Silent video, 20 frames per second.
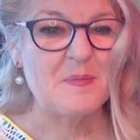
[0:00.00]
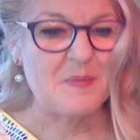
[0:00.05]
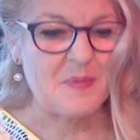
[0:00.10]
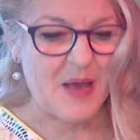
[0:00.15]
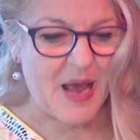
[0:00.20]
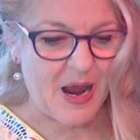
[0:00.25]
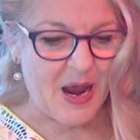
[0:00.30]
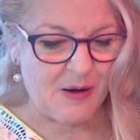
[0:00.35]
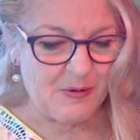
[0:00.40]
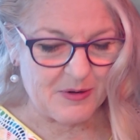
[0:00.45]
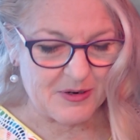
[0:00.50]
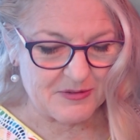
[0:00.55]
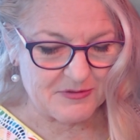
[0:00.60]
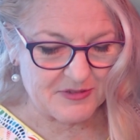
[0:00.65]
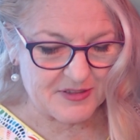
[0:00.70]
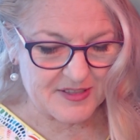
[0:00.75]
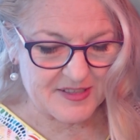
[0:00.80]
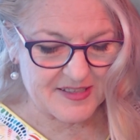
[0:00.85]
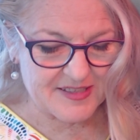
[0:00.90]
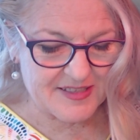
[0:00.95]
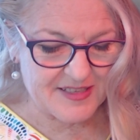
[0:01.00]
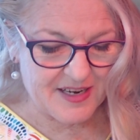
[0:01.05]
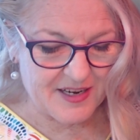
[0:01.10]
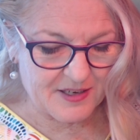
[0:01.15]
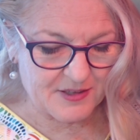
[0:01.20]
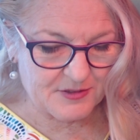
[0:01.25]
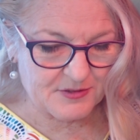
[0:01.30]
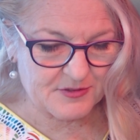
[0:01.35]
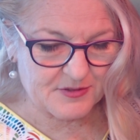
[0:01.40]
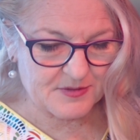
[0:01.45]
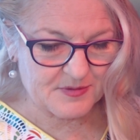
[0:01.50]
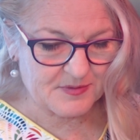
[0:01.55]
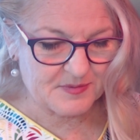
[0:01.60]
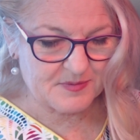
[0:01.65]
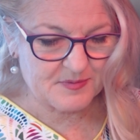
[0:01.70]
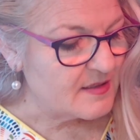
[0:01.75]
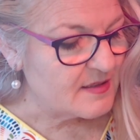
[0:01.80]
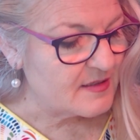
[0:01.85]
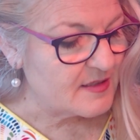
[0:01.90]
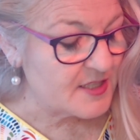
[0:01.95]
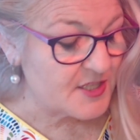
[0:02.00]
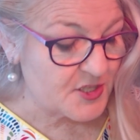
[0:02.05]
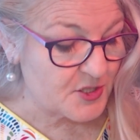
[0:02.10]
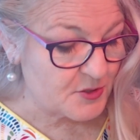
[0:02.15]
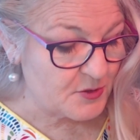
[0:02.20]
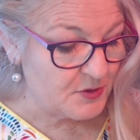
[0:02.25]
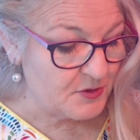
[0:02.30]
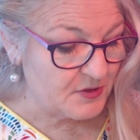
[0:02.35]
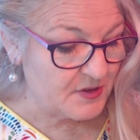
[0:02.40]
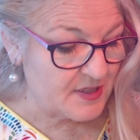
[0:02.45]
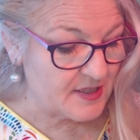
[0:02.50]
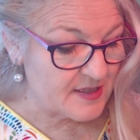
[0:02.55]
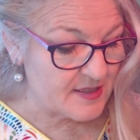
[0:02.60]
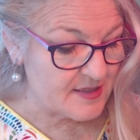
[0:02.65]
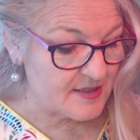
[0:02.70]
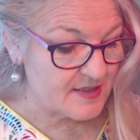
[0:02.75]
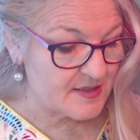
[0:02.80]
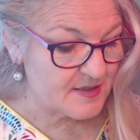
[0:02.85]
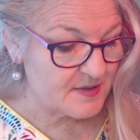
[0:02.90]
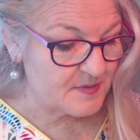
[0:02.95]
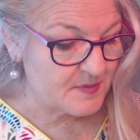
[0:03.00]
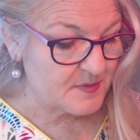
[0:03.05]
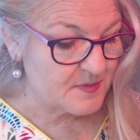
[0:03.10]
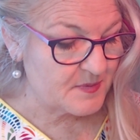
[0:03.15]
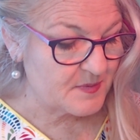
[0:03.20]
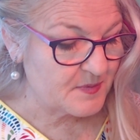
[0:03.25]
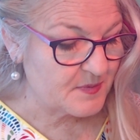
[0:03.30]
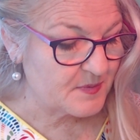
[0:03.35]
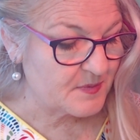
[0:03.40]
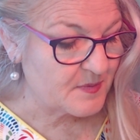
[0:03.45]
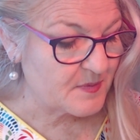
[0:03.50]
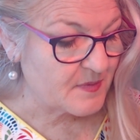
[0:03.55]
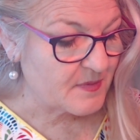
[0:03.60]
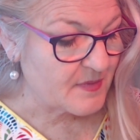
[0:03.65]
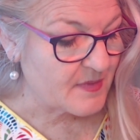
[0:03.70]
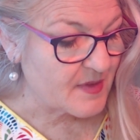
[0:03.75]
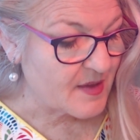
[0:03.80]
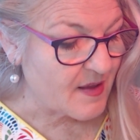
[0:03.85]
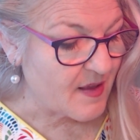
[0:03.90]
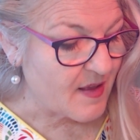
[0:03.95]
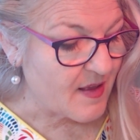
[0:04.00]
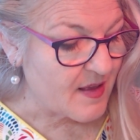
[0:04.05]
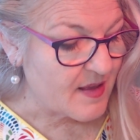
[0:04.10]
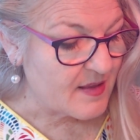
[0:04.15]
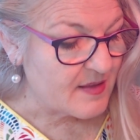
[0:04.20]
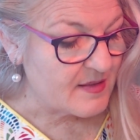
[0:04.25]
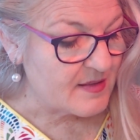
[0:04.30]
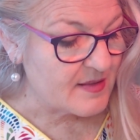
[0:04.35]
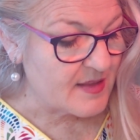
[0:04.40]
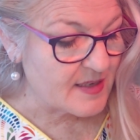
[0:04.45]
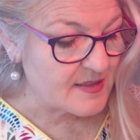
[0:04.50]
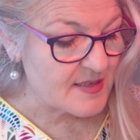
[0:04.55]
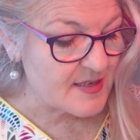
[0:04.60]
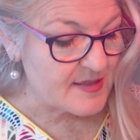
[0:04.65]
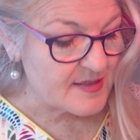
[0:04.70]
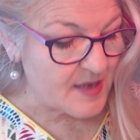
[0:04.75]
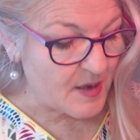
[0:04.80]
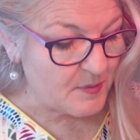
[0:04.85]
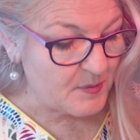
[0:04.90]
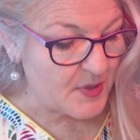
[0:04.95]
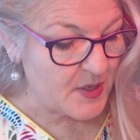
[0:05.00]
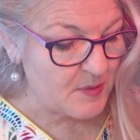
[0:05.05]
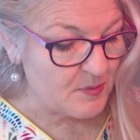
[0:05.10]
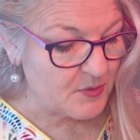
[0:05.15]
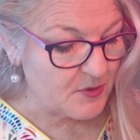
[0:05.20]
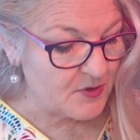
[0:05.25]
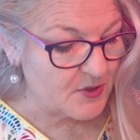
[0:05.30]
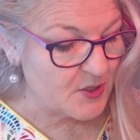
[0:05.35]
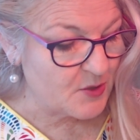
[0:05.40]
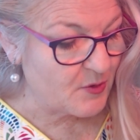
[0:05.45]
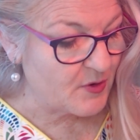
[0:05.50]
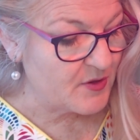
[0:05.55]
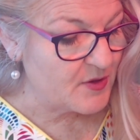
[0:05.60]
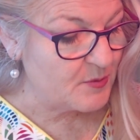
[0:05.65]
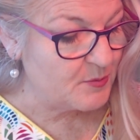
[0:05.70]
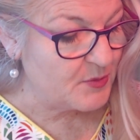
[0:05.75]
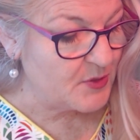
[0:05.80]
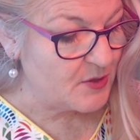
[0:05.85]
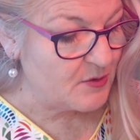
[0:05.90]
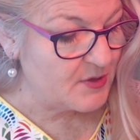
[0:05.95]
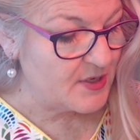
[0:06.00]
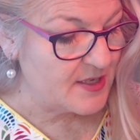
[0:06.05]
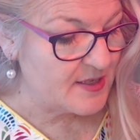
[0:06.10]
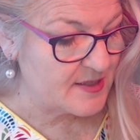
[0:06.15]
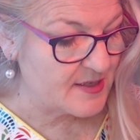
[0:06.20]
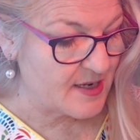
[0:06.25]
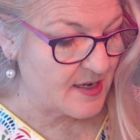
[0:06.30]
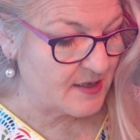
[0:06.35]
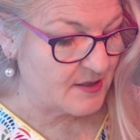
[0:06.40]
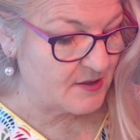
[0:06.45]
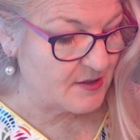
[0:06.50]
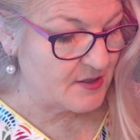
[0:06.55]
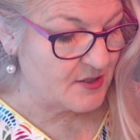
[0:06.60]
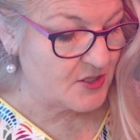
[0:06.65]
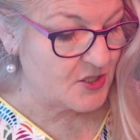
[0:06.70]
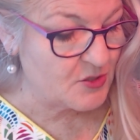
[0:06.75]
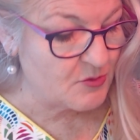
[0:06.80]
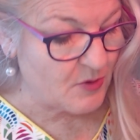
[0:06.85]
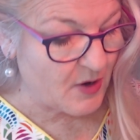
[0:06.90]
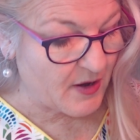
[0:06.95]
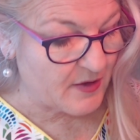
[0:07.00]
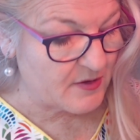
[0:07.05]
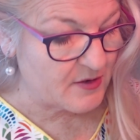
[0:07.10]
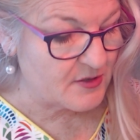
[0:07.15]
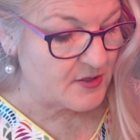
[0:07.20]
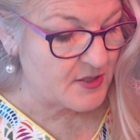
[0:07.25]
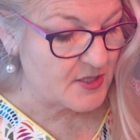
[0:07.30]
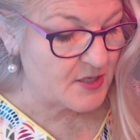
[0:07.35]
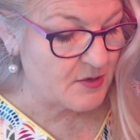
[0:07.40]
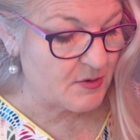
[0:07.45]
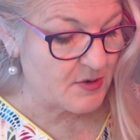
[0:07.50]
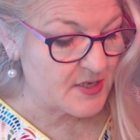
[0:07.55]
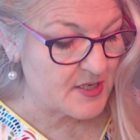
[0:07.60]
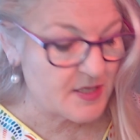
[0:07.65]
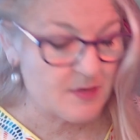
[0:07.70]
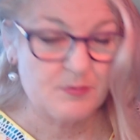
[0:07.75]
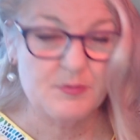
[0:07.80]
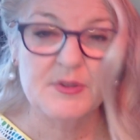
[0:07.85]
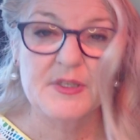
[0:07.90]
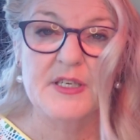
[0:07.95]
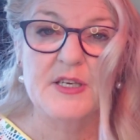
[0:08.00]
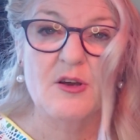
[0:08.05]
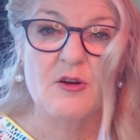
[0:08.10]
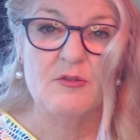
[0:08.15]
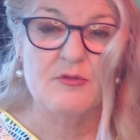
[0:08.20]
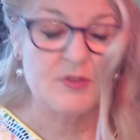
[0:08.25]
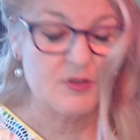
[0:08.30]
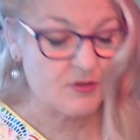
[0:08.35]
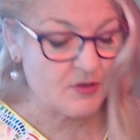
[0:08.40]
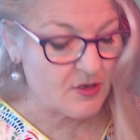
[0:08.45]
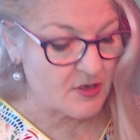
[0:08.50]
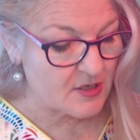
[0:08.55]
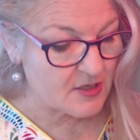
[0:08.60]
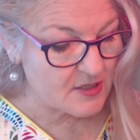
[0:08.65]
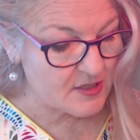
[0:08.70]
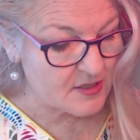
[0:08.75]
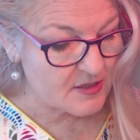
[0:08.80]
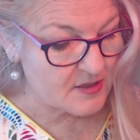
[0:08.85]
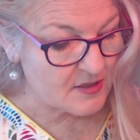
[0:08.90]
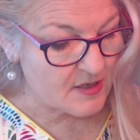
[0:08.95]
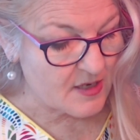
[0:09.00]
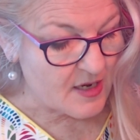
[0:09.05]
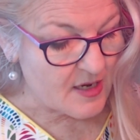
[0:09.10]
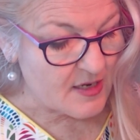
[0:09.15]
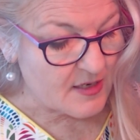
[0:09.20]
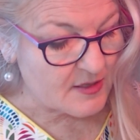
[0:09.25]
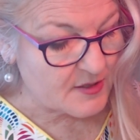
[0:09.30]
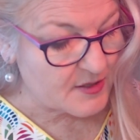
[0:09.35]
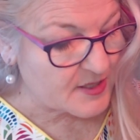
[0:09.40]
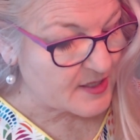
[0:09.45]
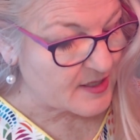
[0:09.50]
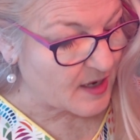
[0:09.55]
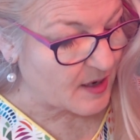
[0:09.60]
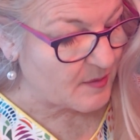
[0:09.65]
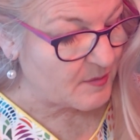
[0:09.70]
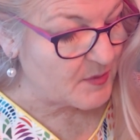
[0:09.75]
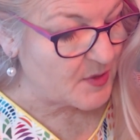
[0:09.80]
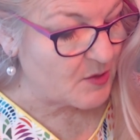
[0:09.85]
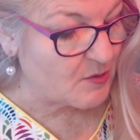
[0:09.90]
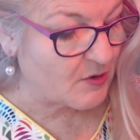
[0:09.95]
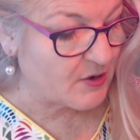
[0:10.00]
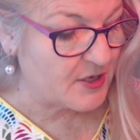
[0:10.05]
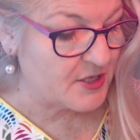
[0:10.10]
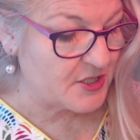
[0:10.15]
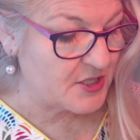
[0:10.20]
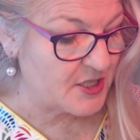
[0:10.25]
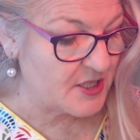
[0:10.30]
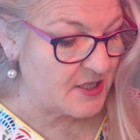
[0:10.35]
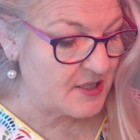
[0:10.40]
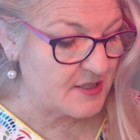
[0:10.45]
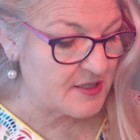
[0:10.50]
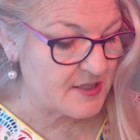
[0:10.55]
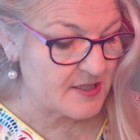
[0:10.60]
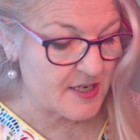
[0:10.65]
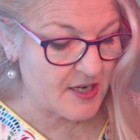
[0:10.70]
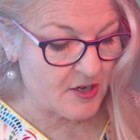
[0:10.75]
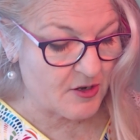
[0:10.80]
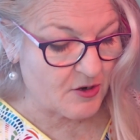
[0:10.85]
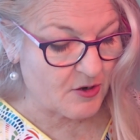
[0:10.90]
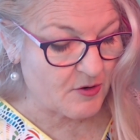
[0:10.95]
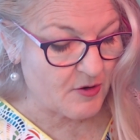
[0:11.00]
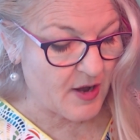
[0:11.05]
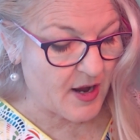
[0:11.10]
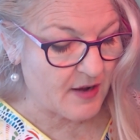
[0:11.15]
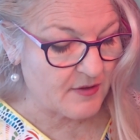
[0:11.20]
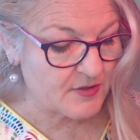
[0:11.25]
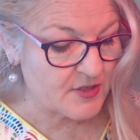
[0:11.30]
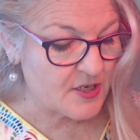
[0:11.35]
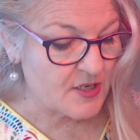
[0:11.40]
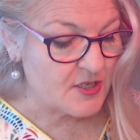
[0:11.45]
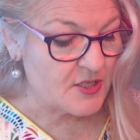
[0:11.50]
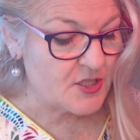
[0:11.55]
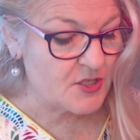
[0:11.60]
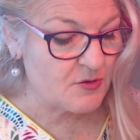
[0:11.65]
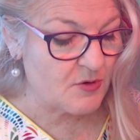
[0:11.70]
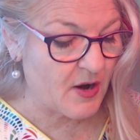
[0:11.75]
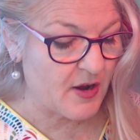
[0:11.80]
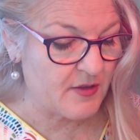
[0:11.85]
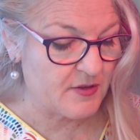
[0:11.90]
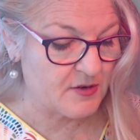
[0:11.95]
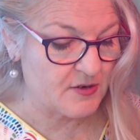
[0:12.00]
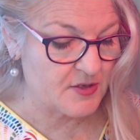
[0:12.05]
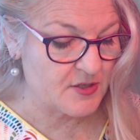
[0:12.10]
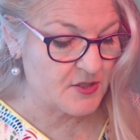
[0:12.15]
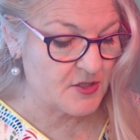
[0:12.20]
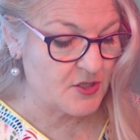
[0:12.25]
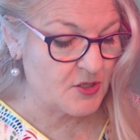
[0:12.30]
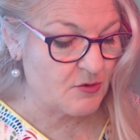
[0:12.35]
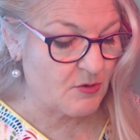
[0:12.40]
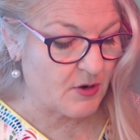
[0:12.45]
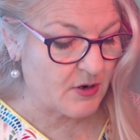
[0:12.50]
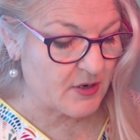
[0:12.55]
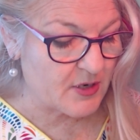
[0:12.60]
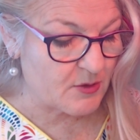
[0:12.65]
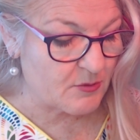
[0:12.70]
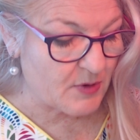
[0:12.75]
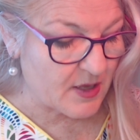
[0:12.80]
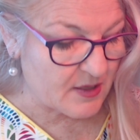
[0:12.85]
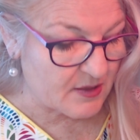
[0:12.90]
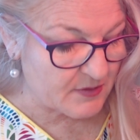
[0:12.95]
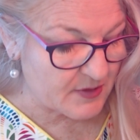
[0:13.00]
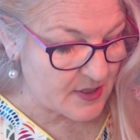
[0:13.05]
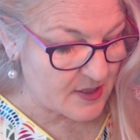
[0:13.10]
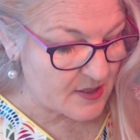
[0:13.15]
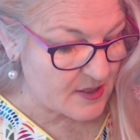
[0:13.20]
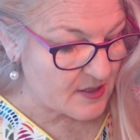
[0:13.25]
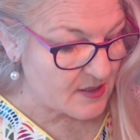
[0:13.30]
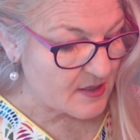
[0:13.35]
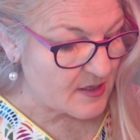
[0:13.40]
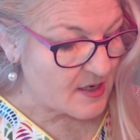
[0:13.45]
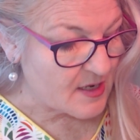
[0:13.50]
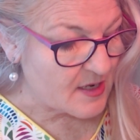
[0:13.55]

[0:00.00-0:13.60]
Powerful stuff. The truth is that to some people you are the beauty standard. To others you are simply overlooked. To some you are a genius at your craft. To others you are irrelevant.